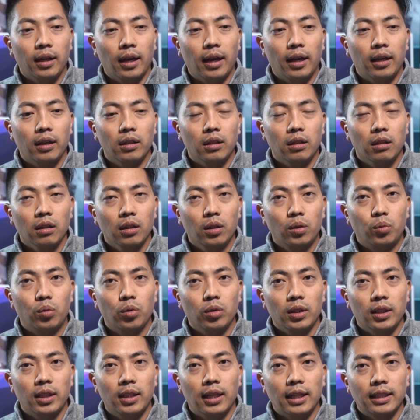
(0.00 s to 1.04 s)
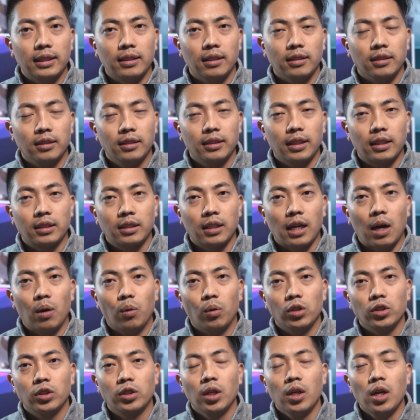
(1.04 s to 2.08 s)
and literally less than 6
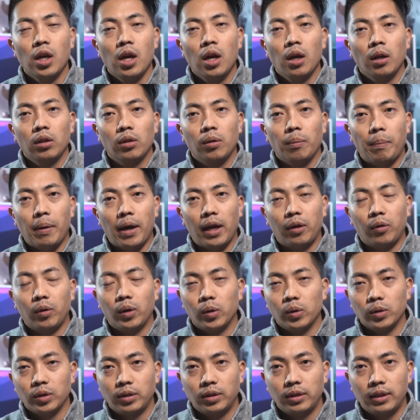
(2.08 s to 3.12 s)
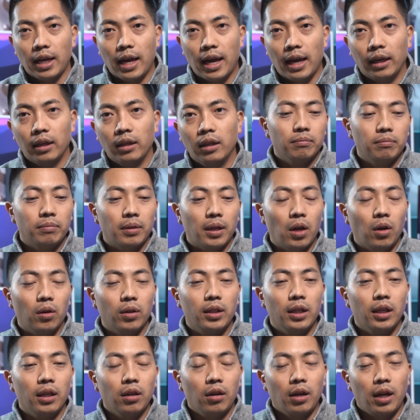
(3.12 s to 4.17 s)
hours, the battery was dead. But on
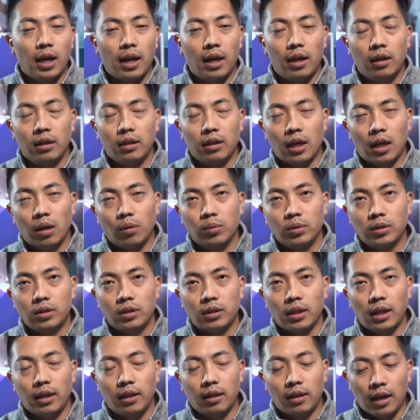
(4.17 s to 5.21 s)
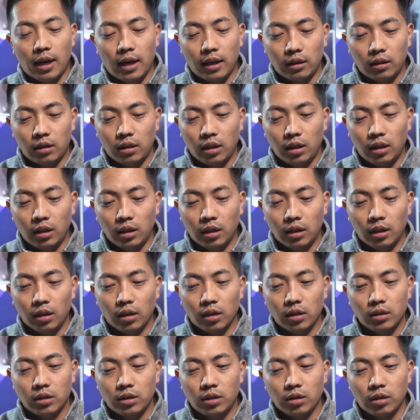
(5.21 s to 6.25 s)
the other hand, I would say that the
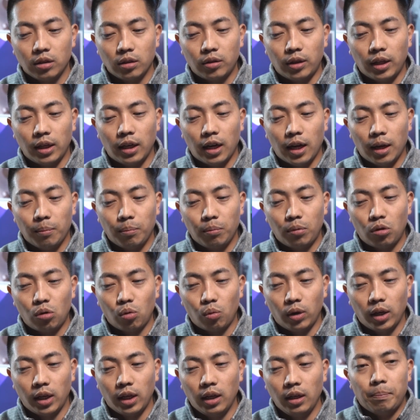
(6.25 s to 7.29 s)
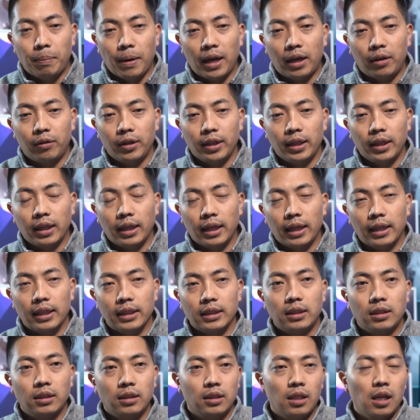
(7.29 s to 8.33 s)
Zhiyun Crane M3 battery
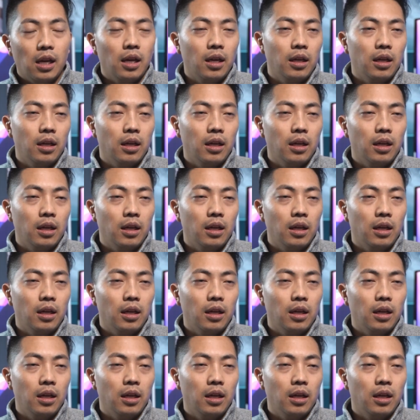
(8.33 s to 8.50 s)
is